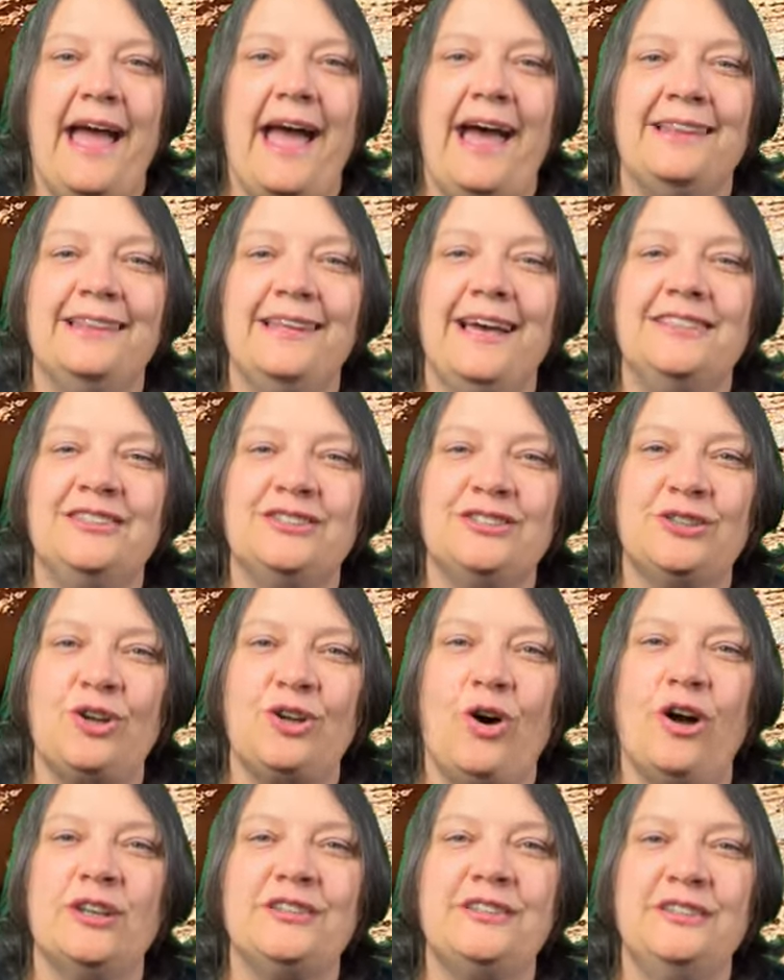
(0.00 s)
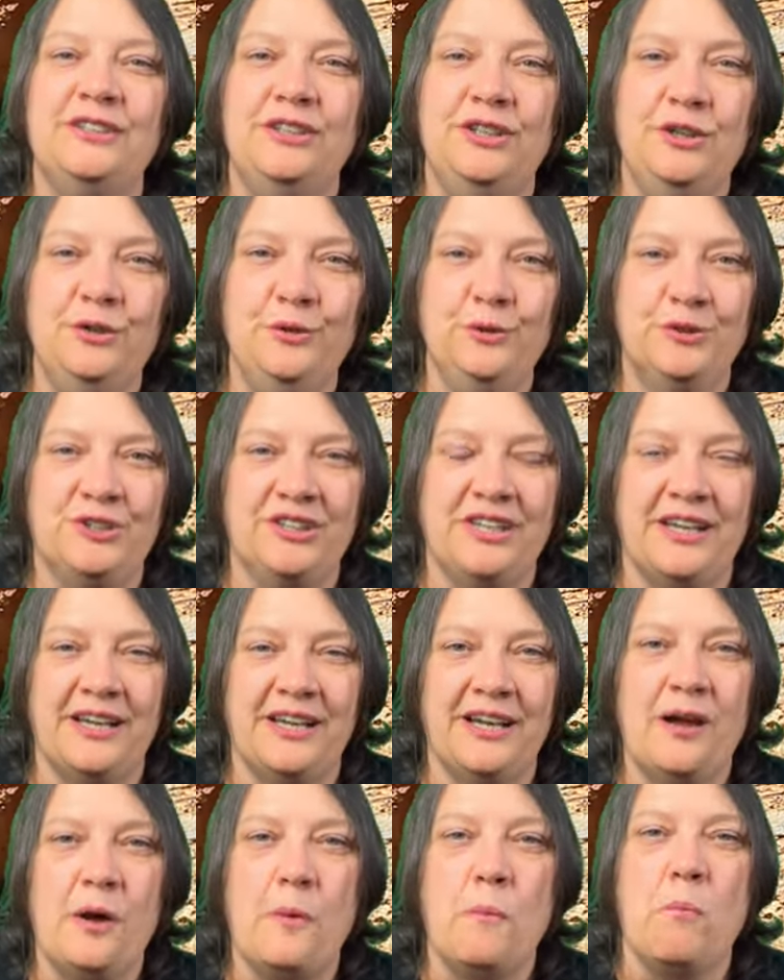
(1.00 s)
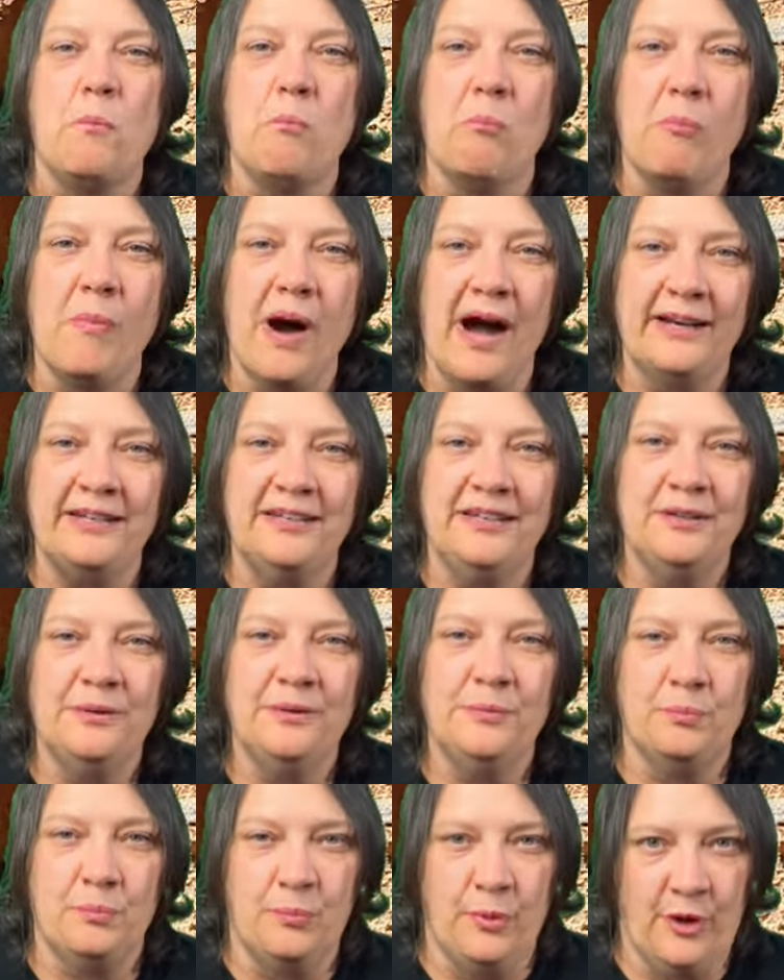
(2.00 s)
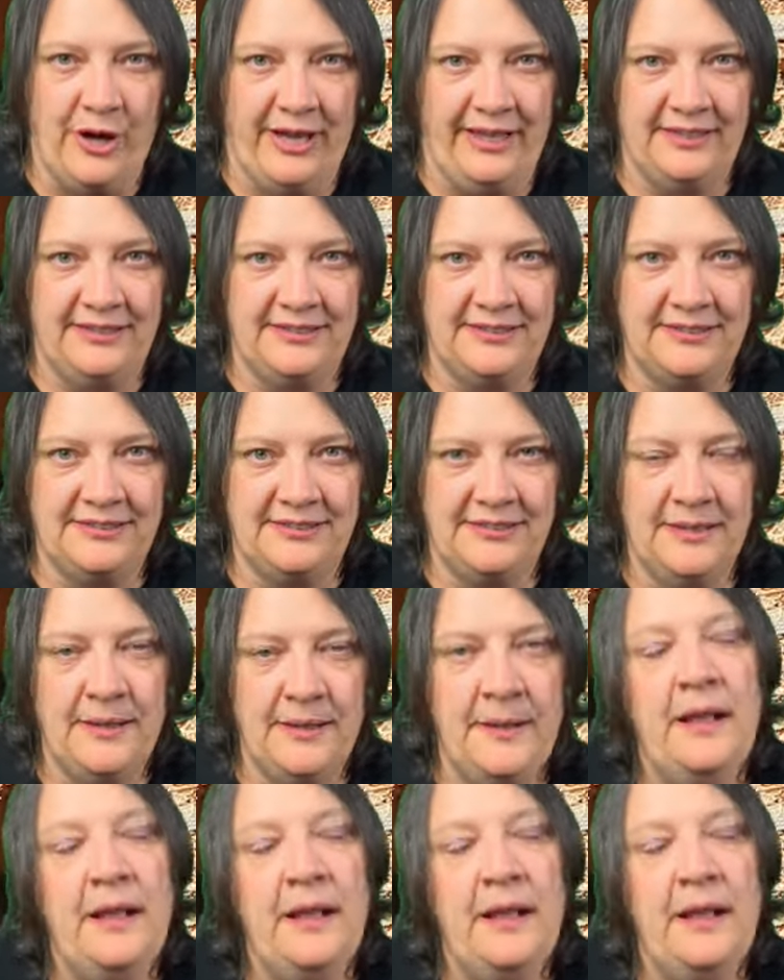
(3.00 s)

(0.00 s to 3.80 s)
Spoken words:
and they started using mud bricks.